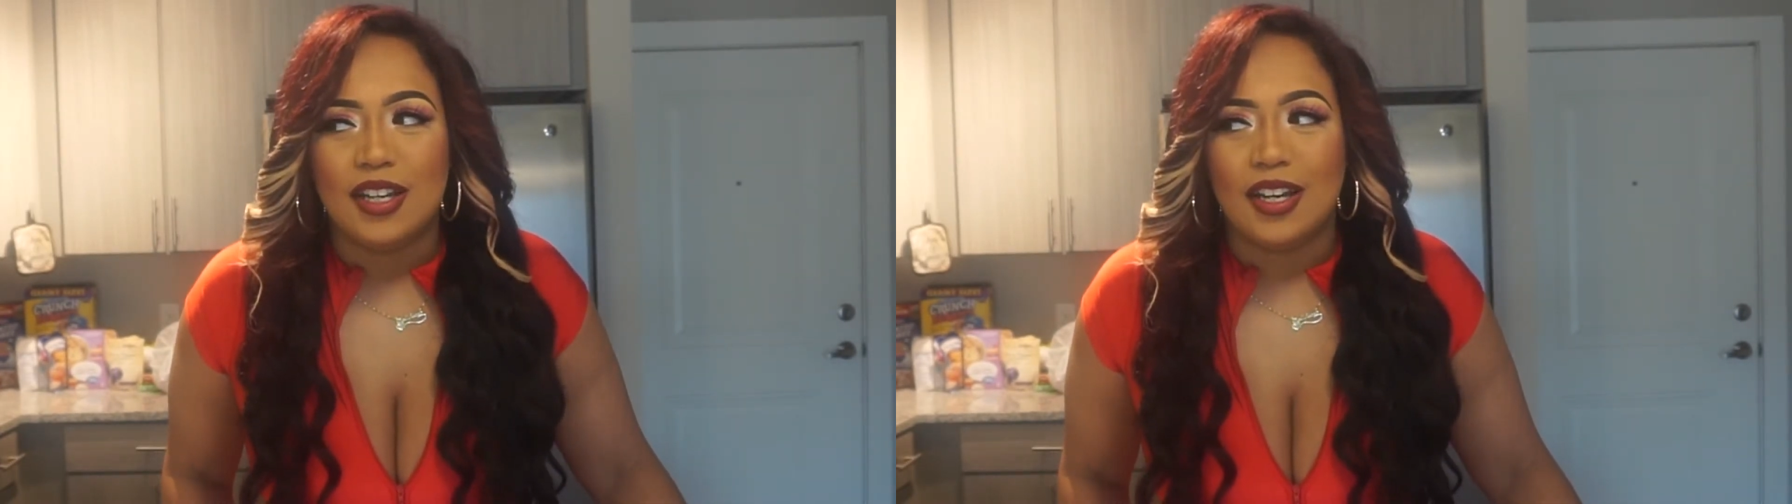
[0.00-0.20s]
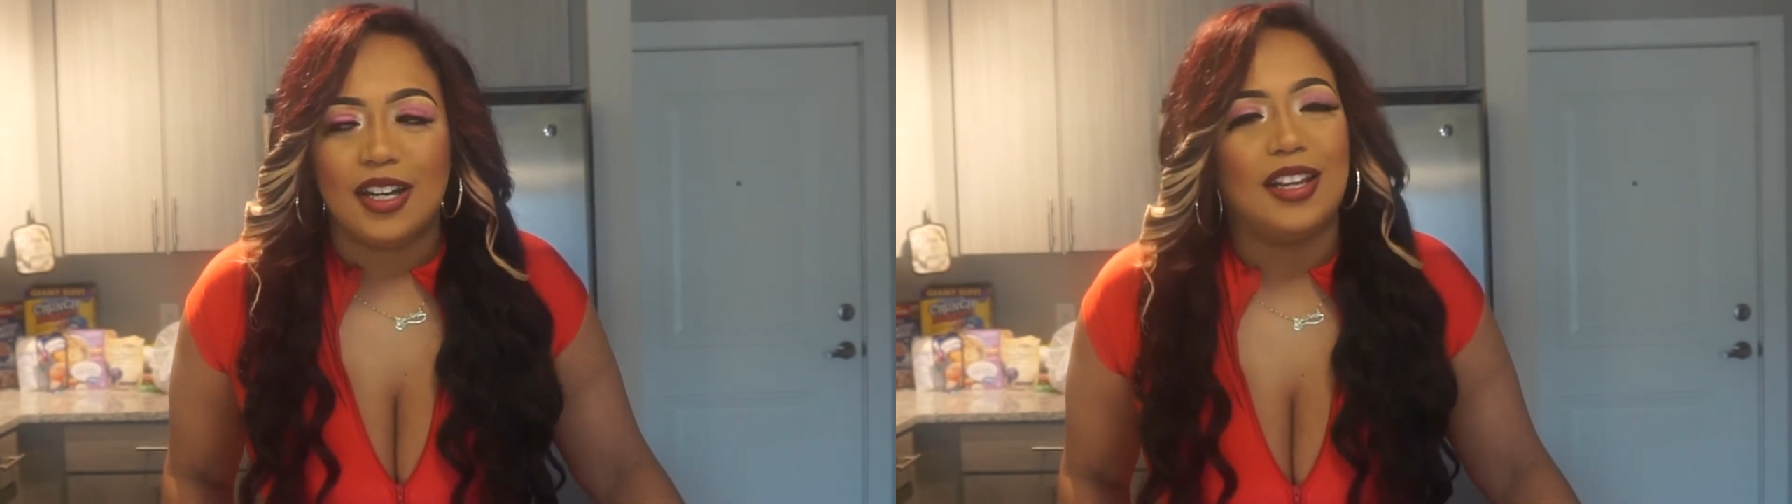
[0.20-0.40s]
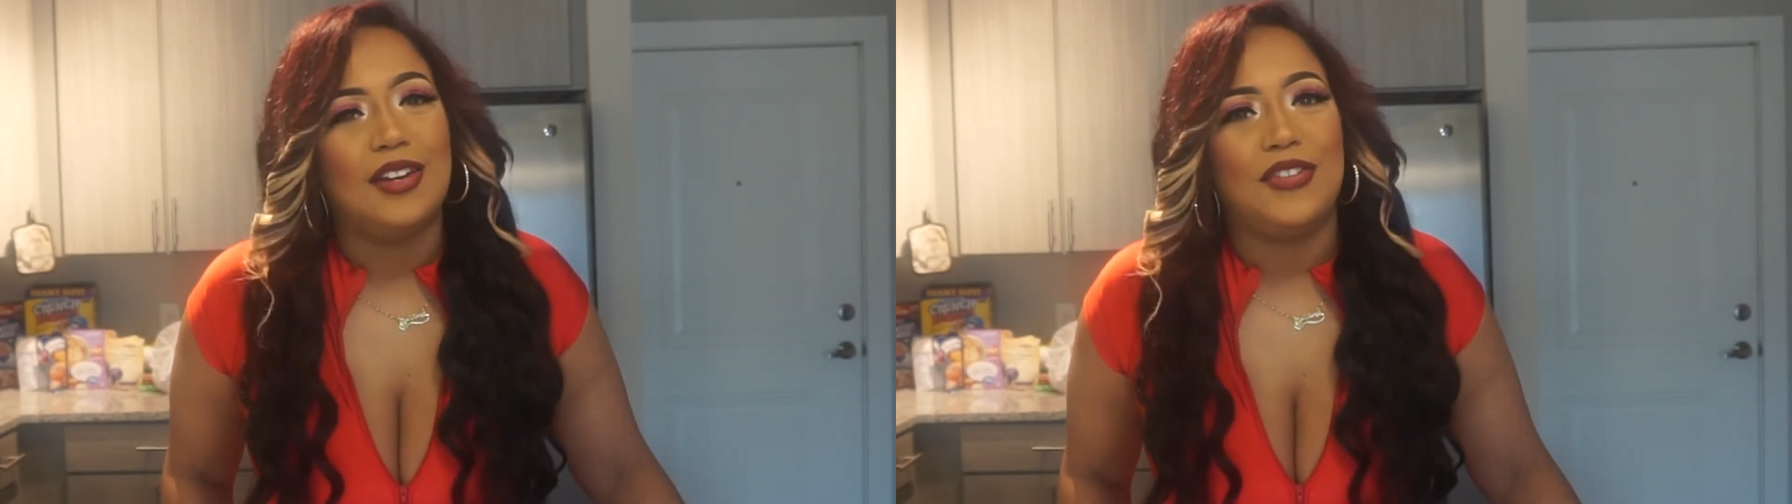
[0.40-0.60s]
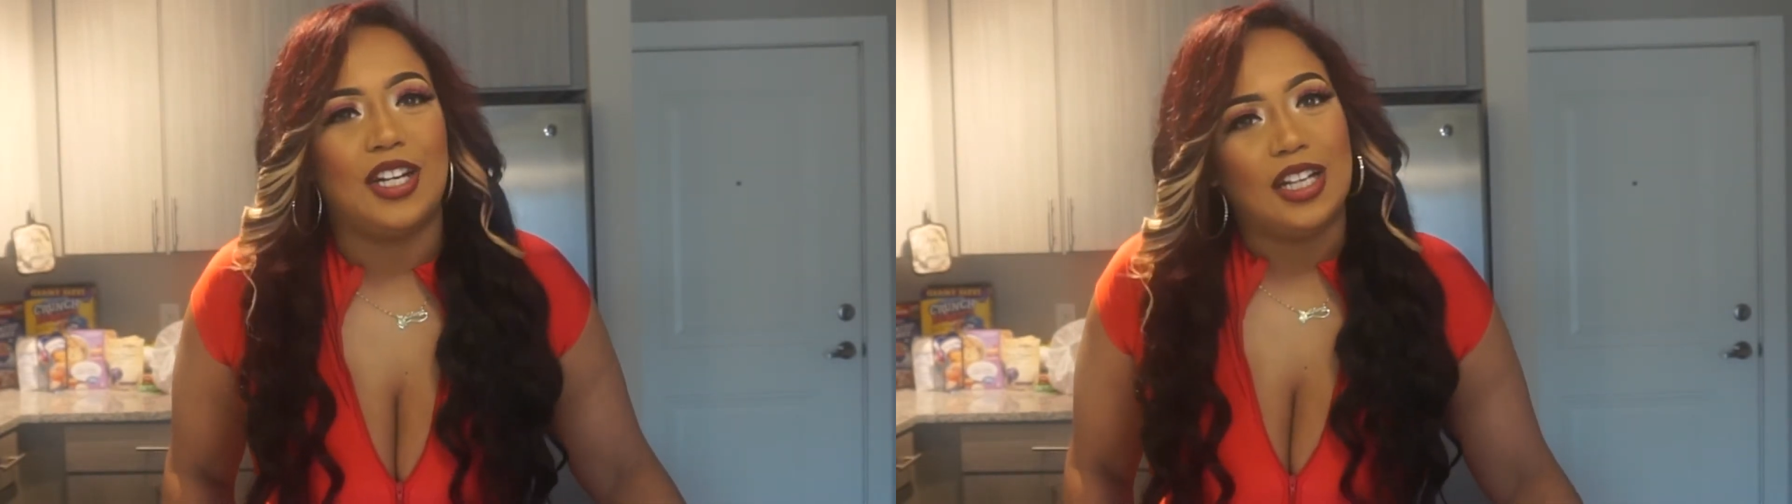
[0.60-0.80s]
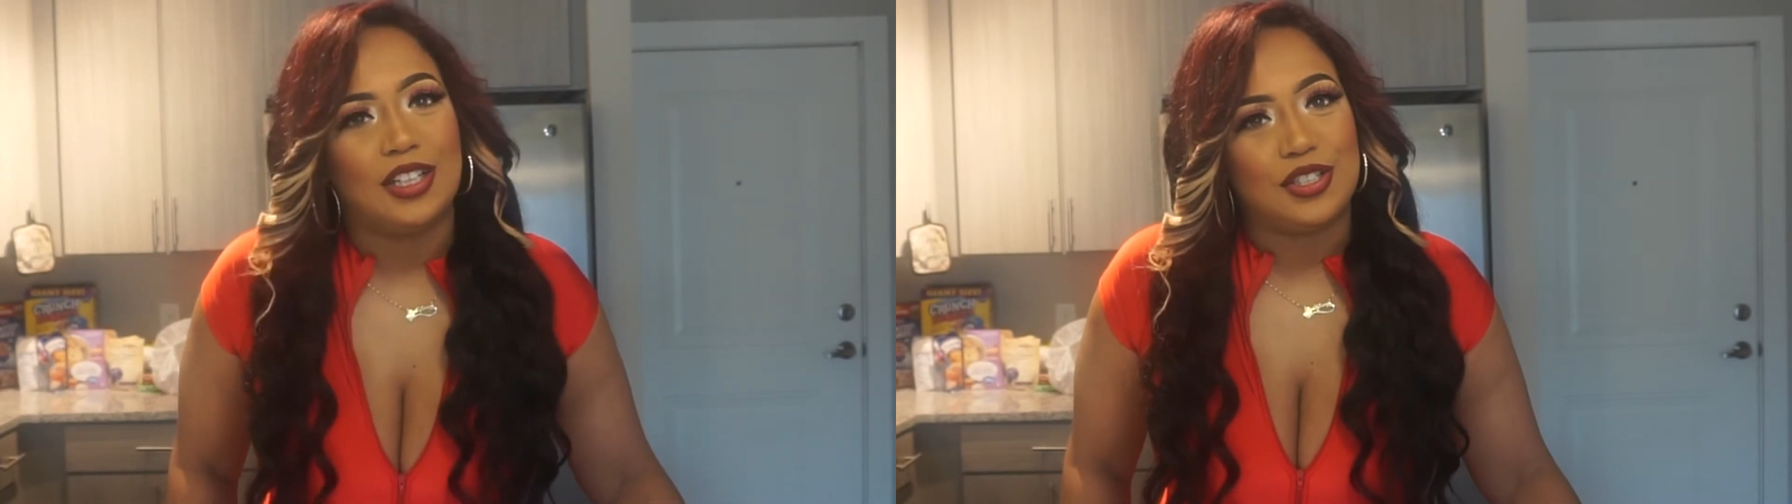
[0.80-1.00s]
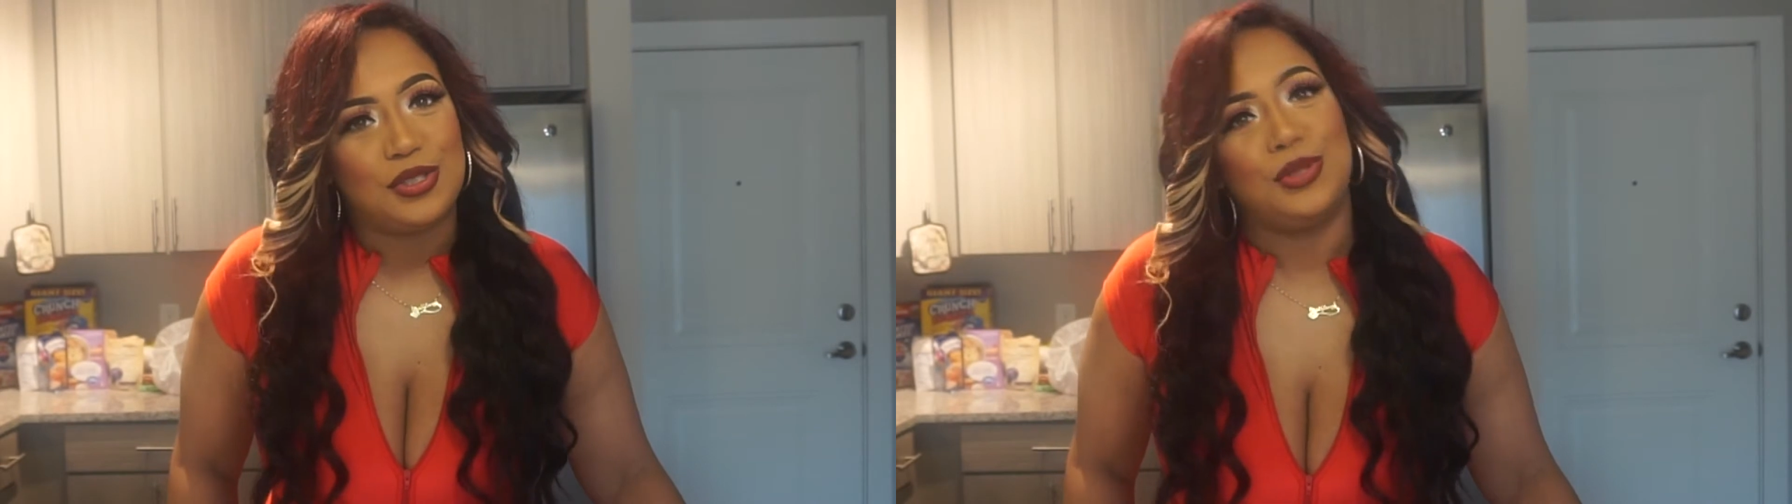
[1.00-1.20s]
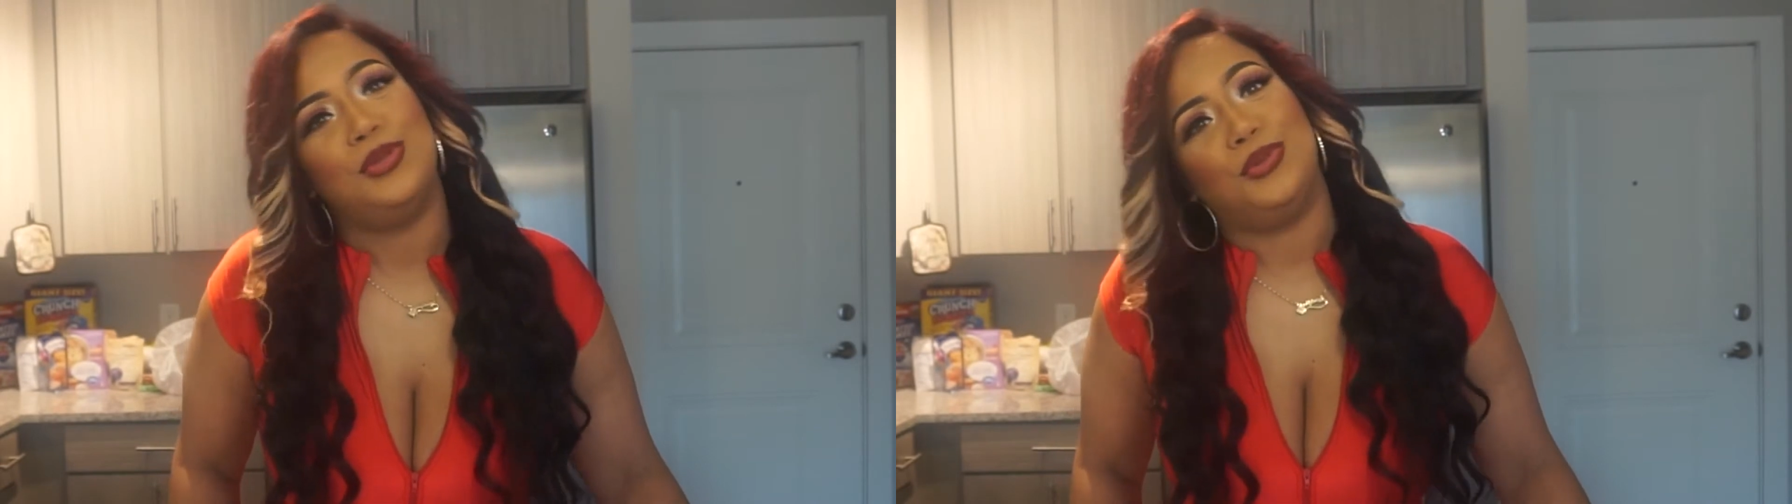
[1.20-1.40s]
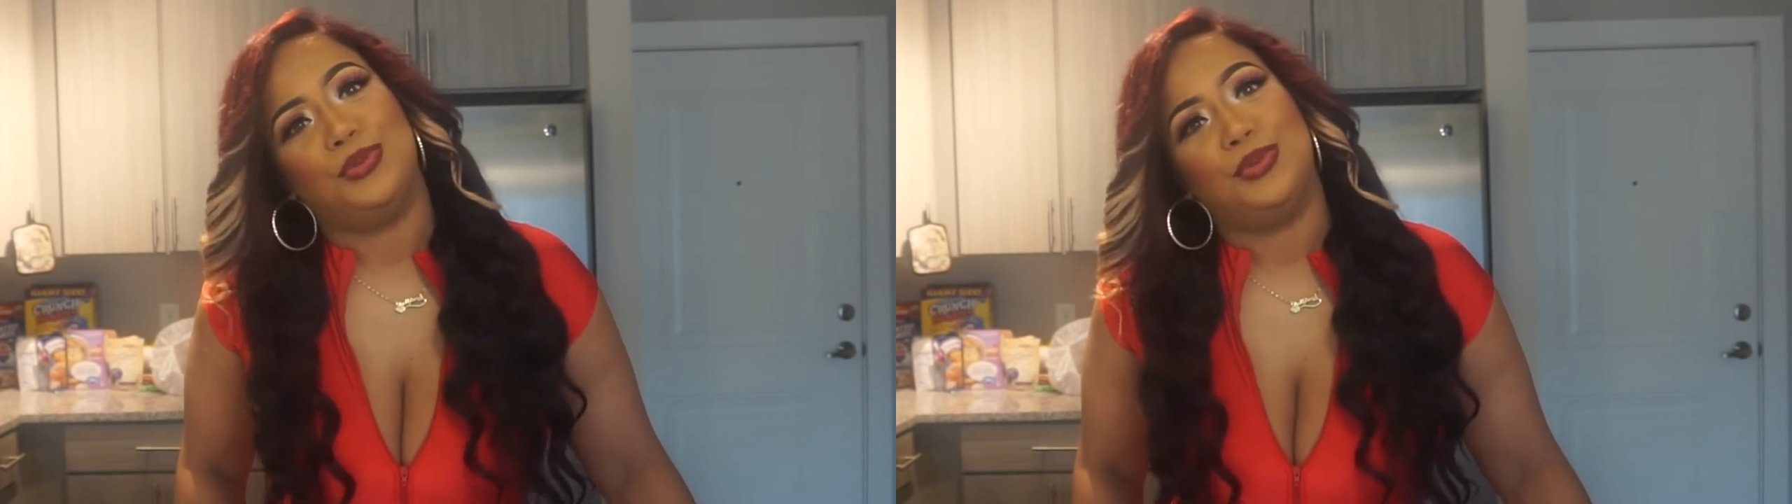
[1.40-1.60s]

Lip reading: And I like vanilla too.